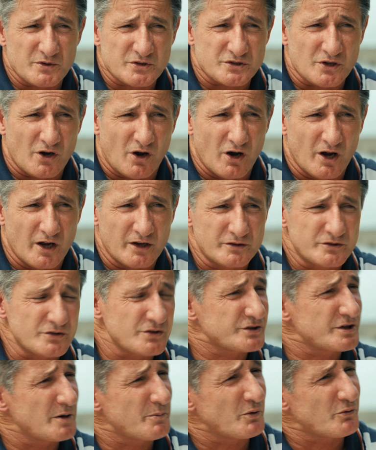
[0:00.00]
aside,
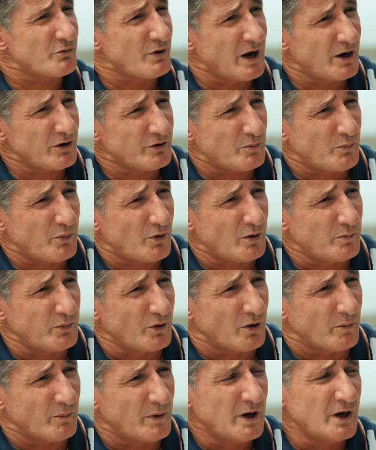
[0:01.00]
to step around a
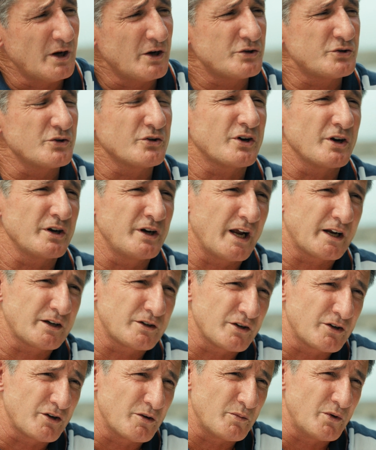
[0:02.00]
problem, to
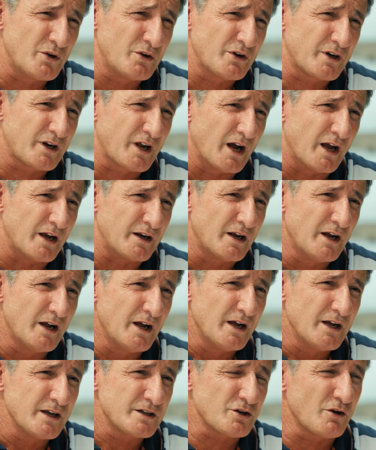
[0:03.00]
connect and communicate.
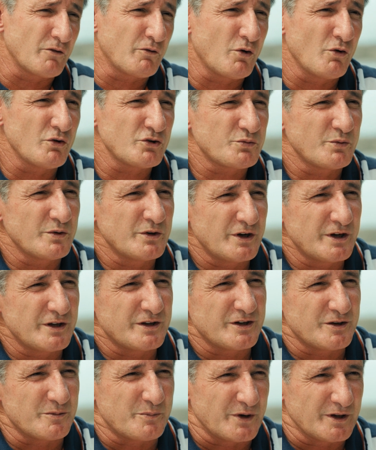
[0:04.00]
So of course we
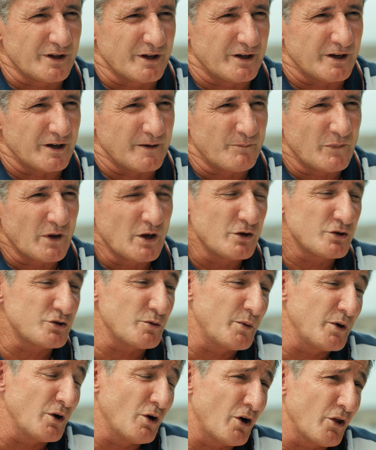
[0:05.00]
need the ability
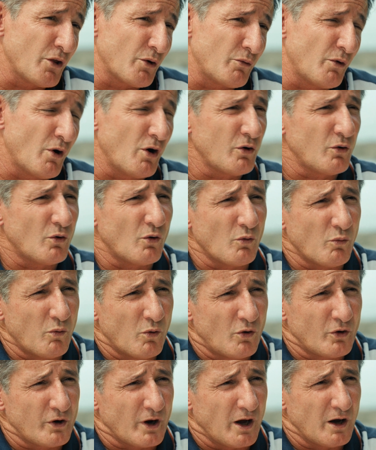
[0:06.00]
to be either rock or
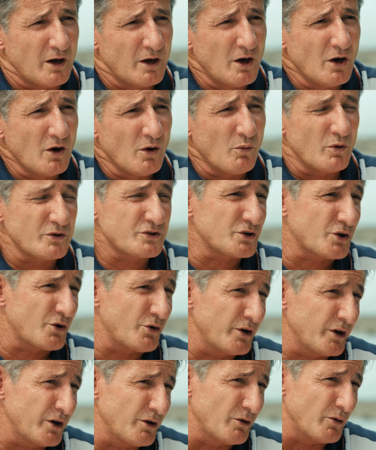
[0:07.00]
water. What's
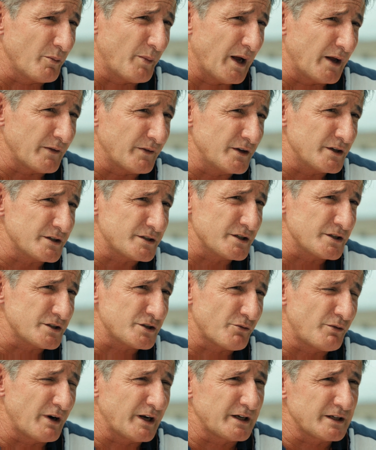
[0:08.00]
critical about this
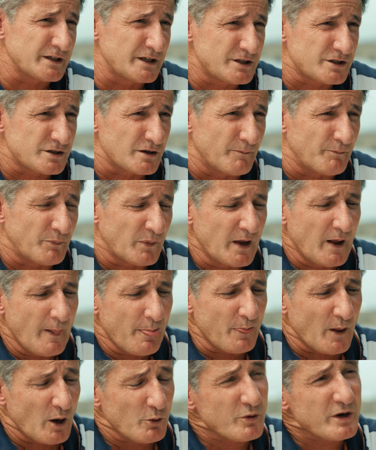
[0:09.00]
is a recognition
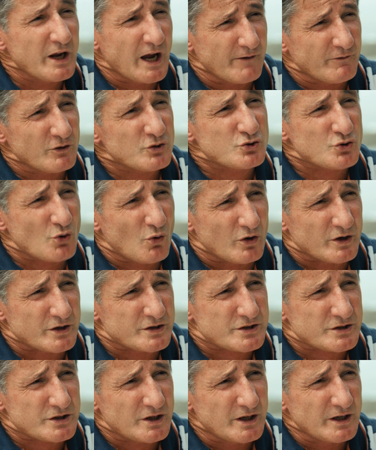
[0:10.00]
that we have a
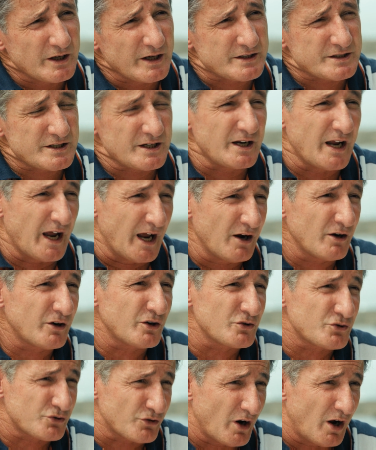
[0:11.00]
choice. It's in our
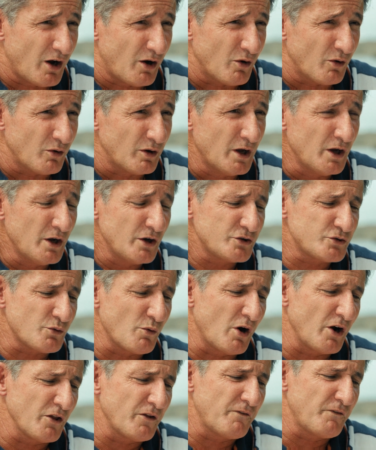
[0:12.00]
control
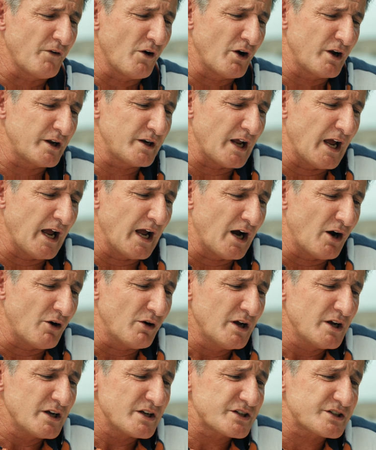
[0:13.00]
to either find
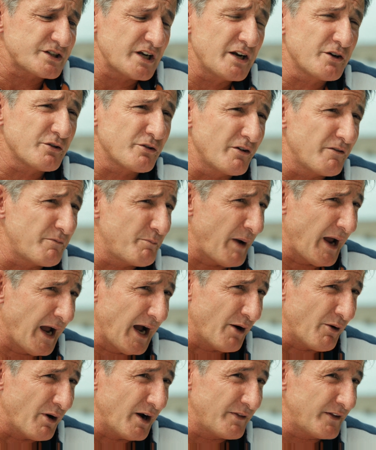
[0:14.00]
our centre of
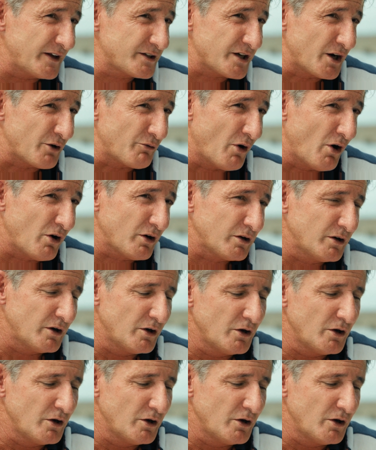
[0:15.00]
power, and that's our rock,